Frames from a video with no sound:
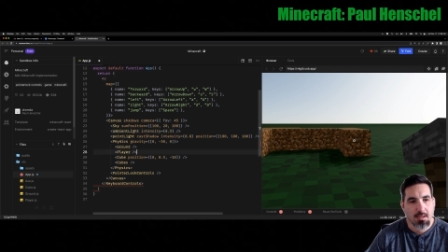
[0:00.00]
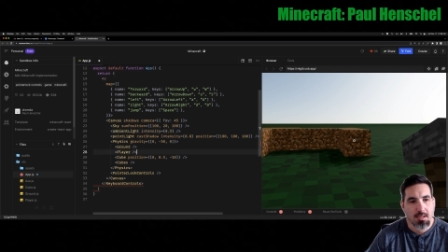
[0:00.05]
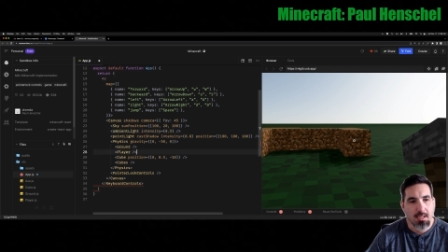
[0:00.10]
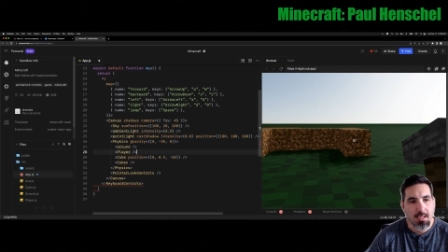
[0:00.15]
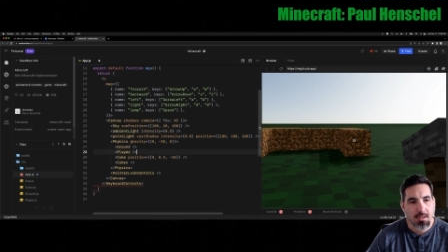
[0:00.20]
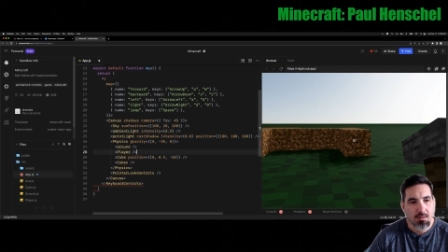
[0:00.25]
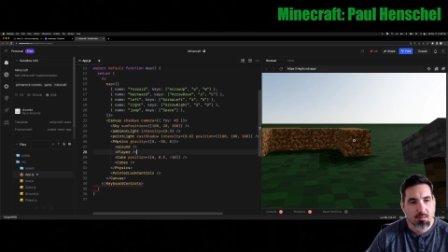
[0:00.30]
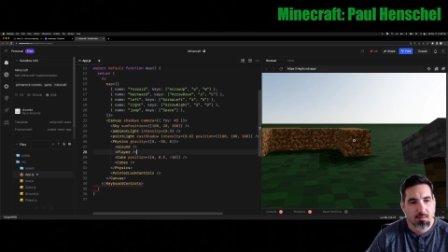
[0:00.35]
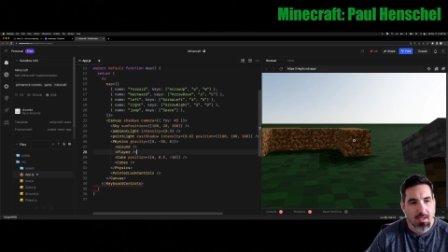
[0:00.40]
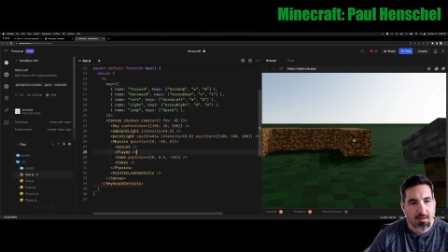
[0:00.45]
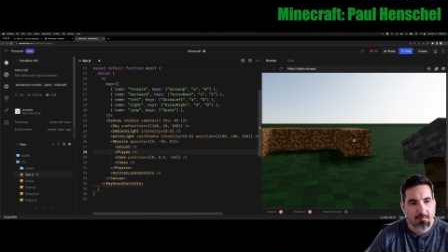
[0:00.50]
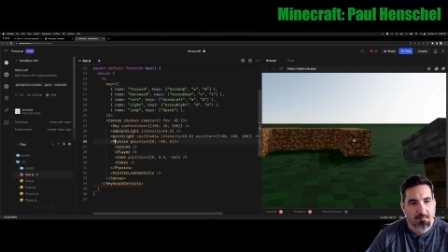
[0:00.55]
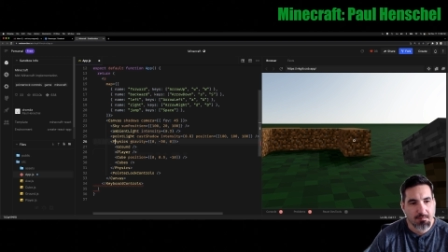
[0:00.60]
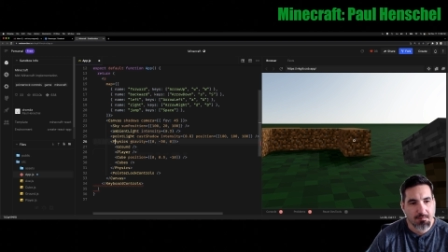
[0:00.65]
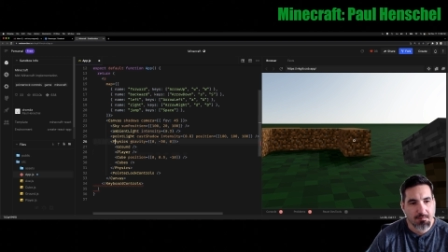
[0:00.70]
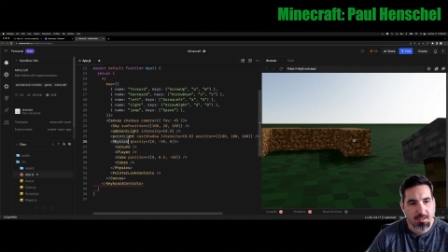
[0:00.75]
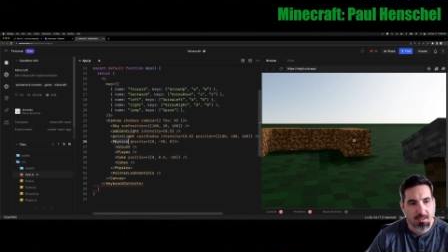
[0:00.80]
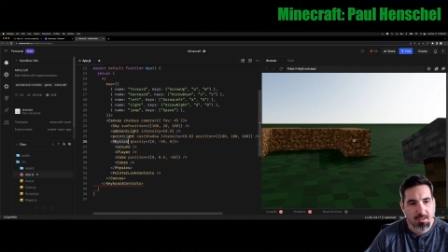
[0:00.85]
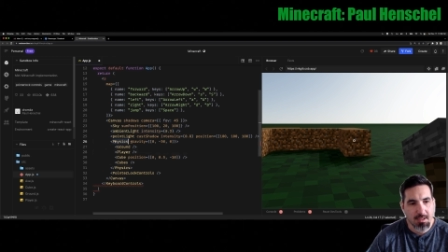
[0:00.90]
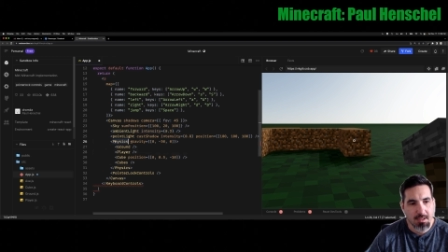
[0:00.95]
Next, we have
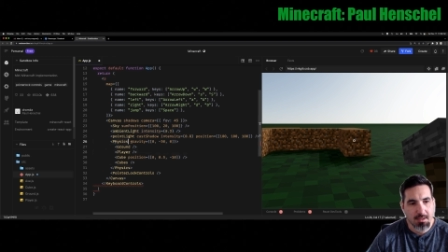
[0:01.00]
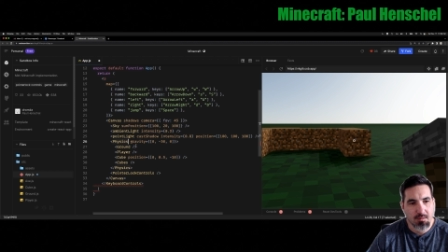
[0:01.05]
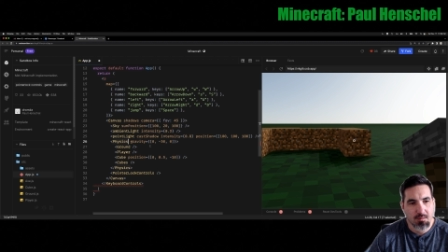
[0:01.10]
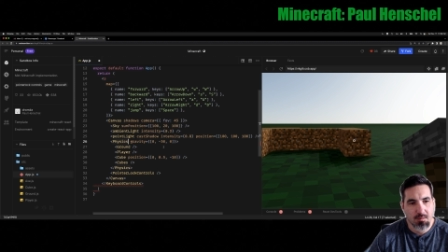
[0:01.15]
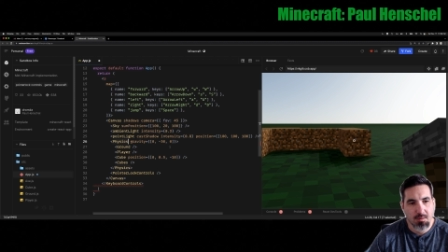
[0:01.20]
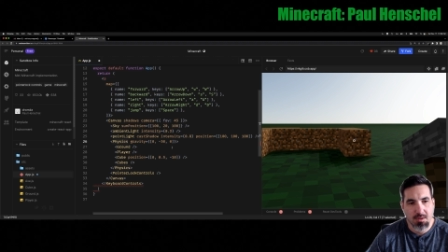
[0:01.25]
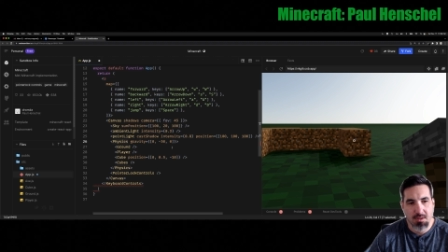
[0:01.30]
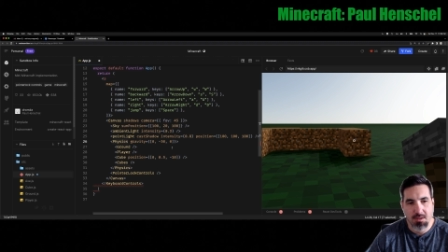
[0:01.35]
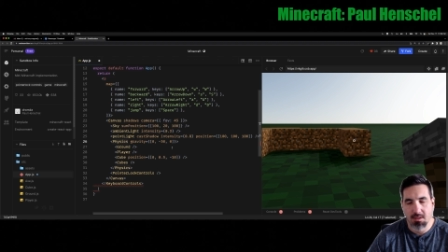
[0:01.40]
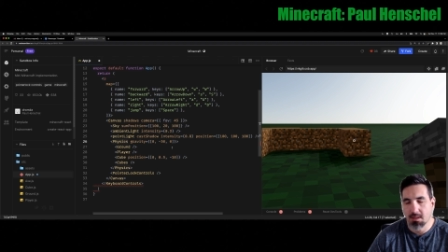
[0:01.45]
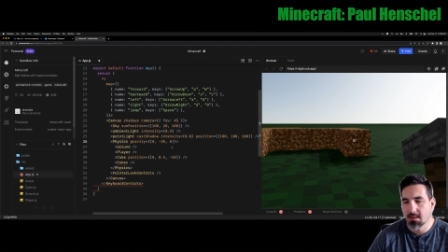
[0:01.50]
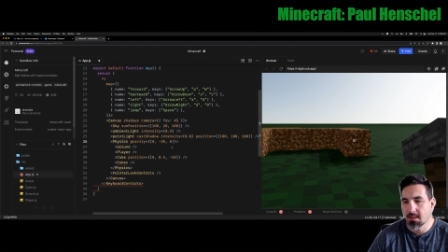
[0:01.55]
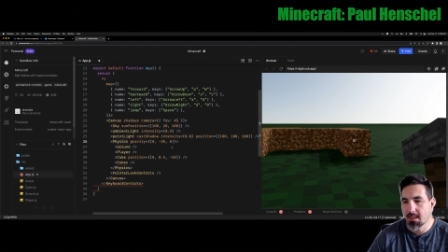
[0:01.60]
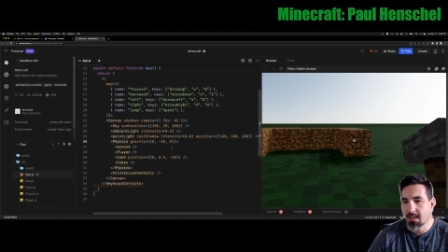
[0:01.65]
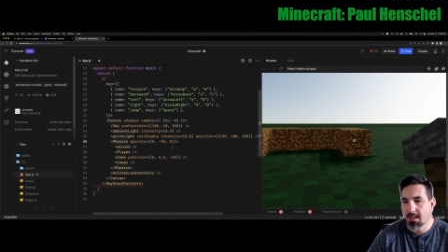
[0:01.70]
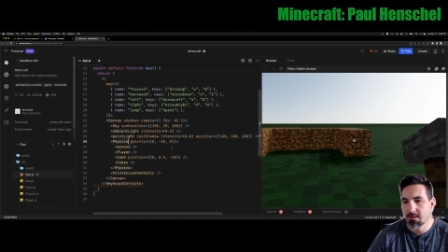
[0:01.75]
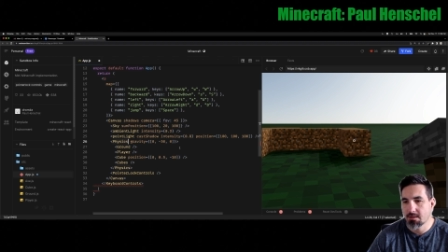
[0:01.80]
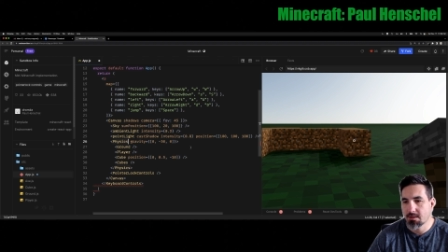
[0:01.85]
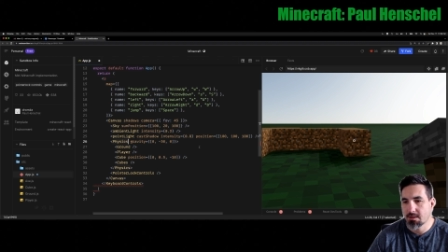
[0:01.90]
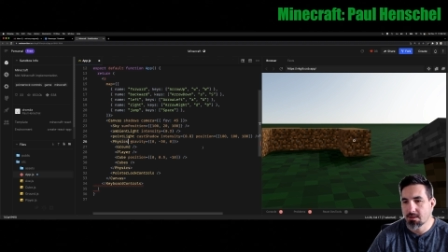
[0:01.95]
physics, which
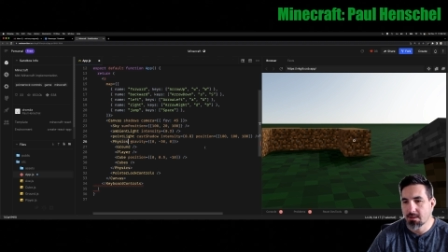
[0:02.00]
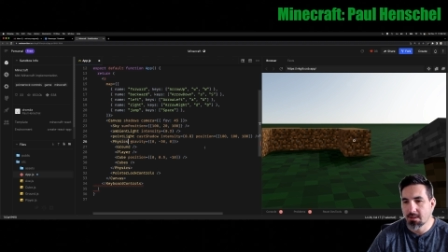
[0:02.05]
allows